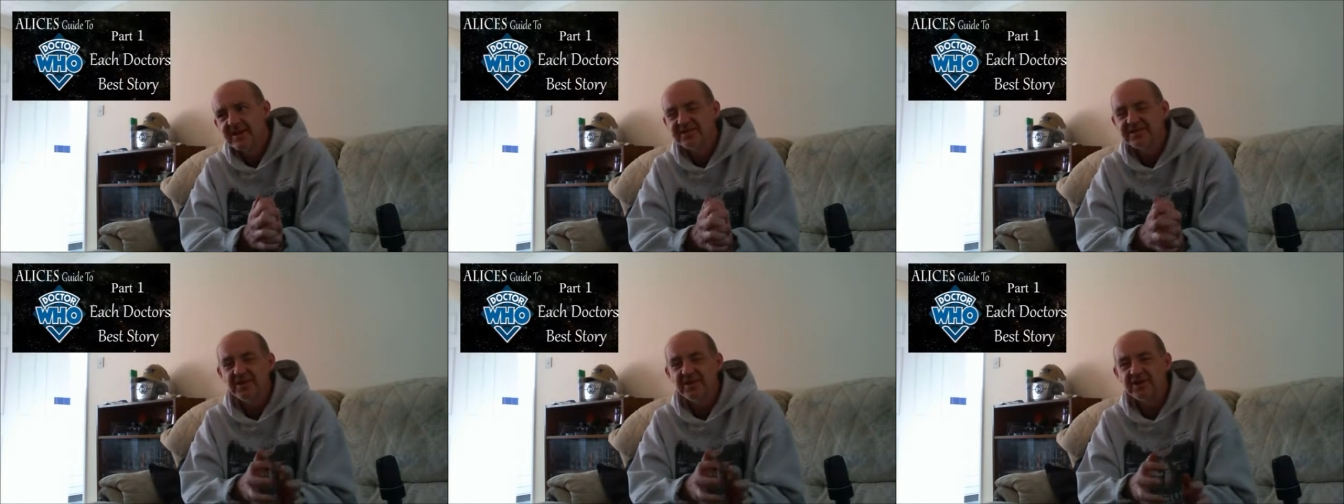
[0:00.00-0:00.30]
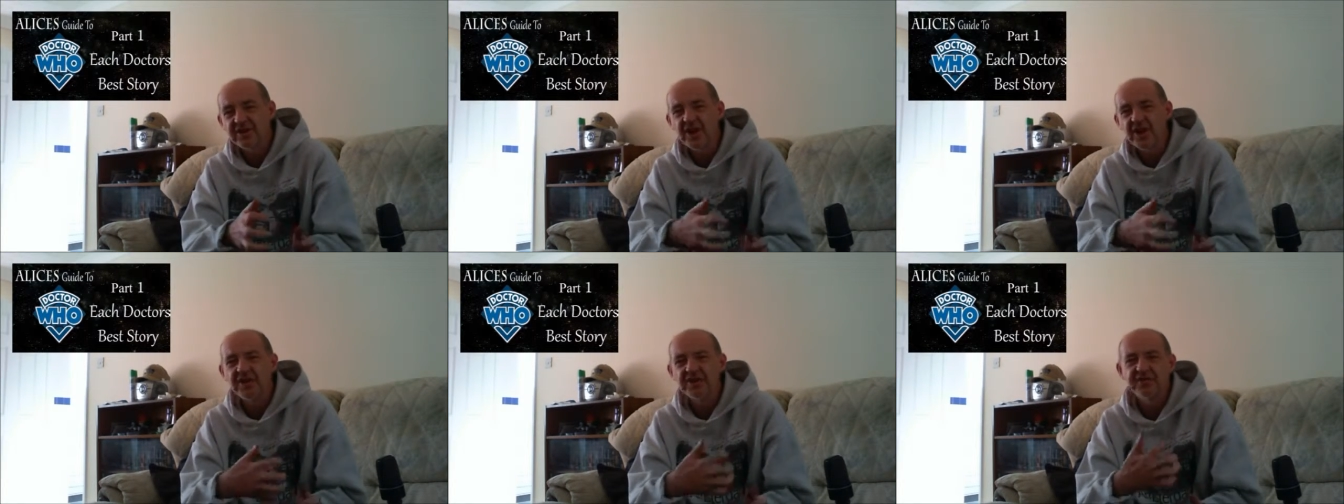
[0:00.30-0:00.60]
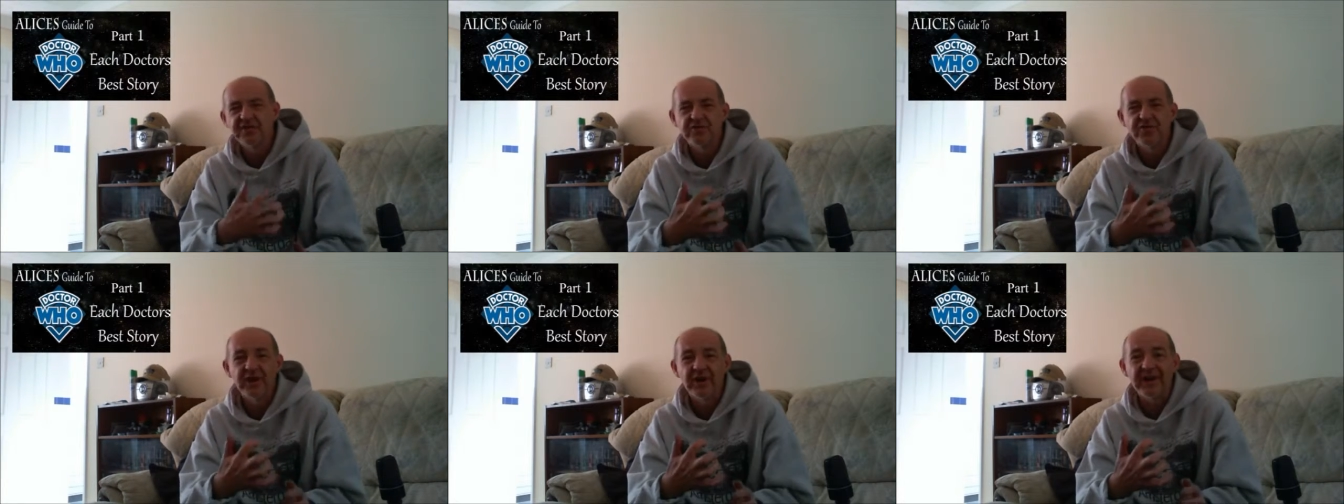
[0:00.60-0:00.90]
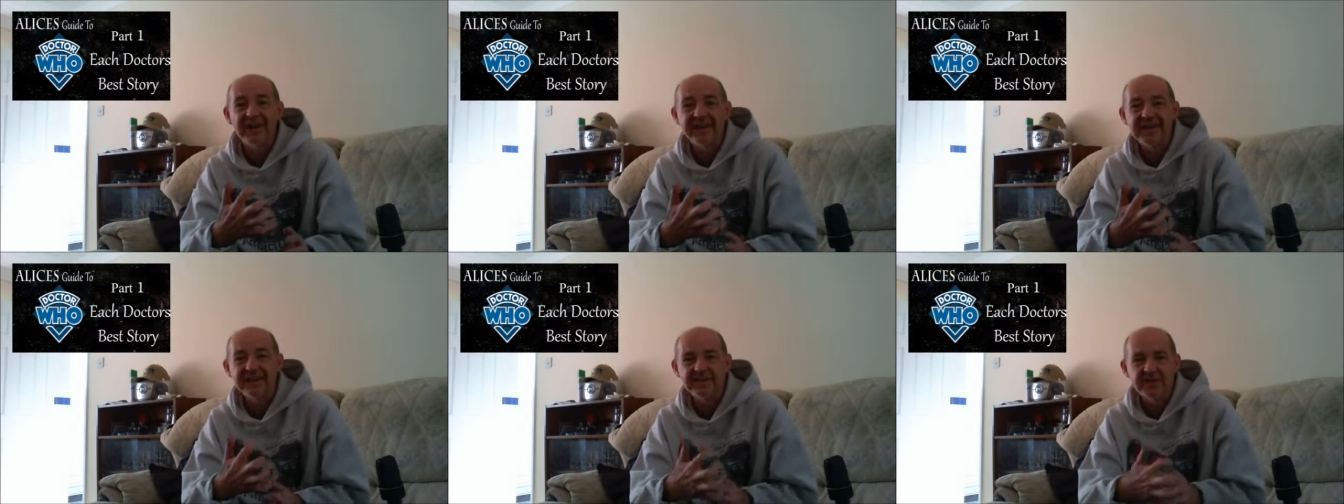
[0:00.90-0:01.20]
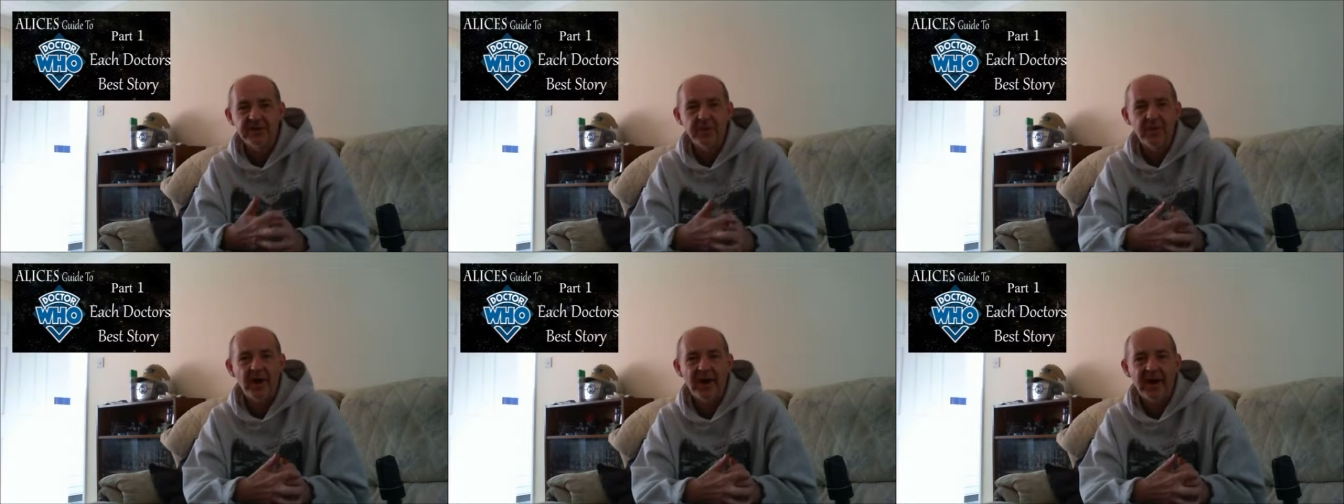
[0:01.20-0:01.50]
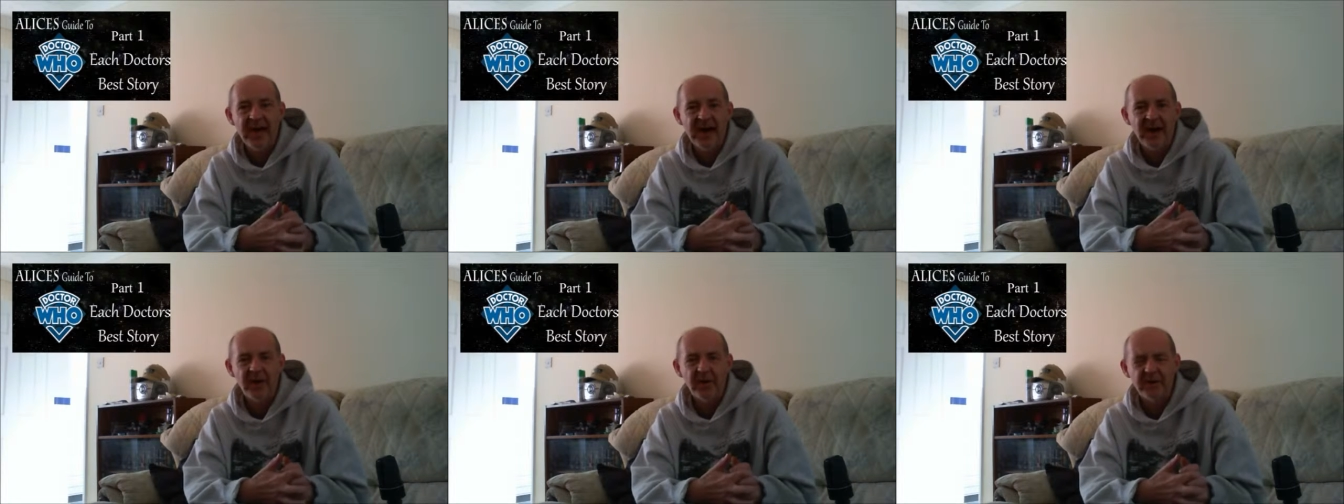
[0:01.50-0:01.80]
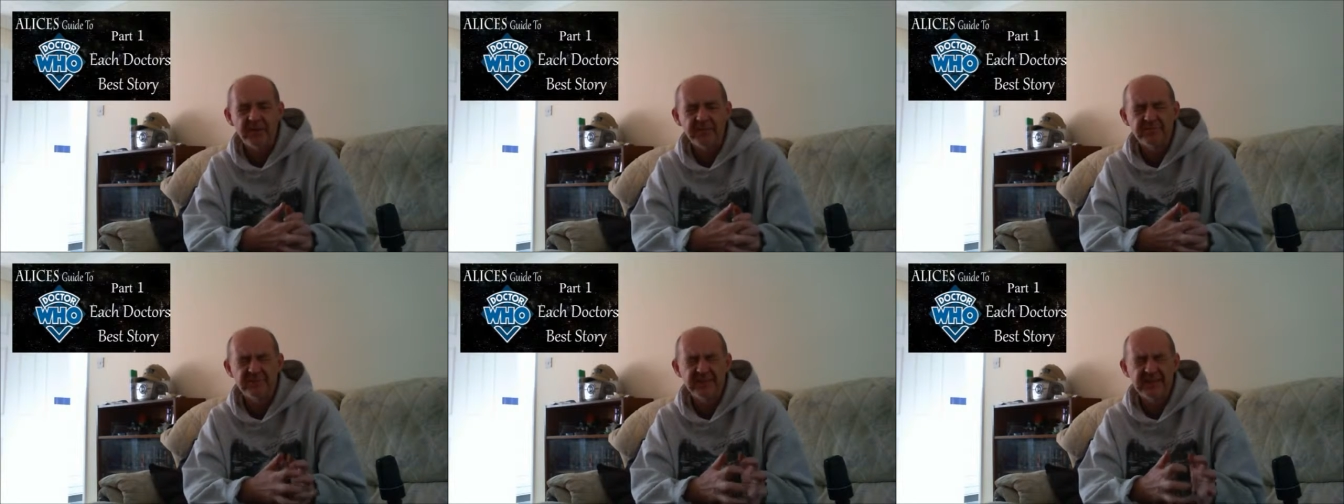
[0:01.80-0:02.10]
kind of took an easy way out.
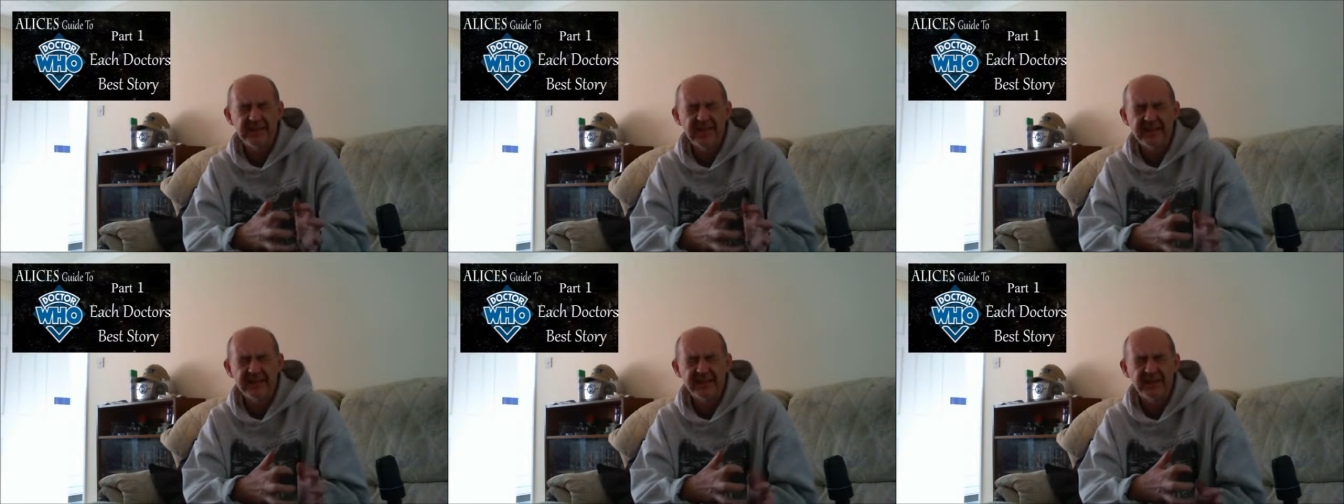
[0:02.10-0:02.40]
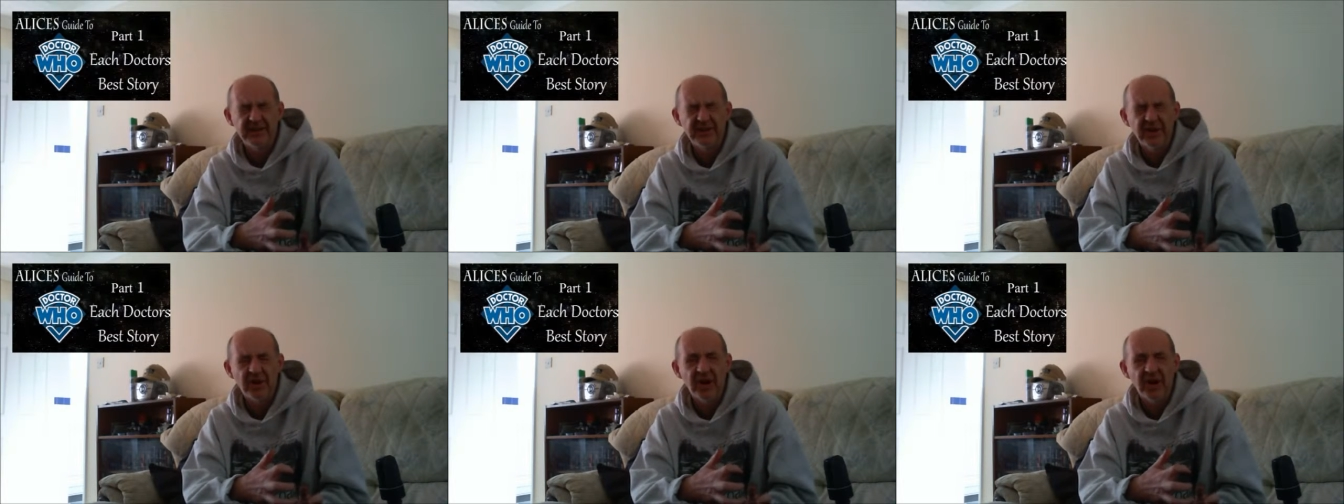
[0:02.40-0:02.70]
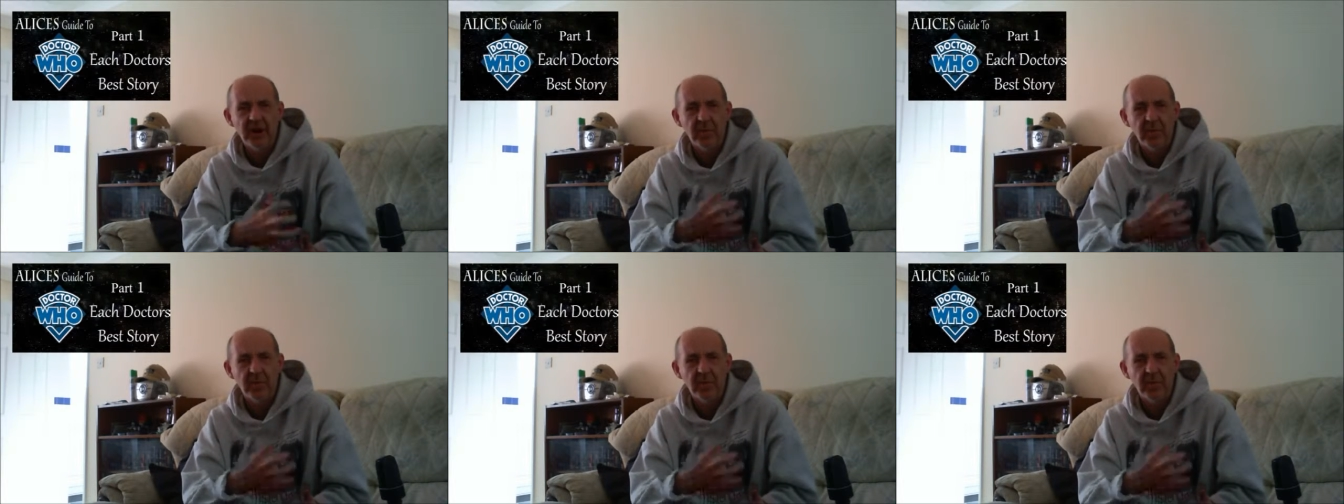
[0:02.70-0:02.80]
It was late at night,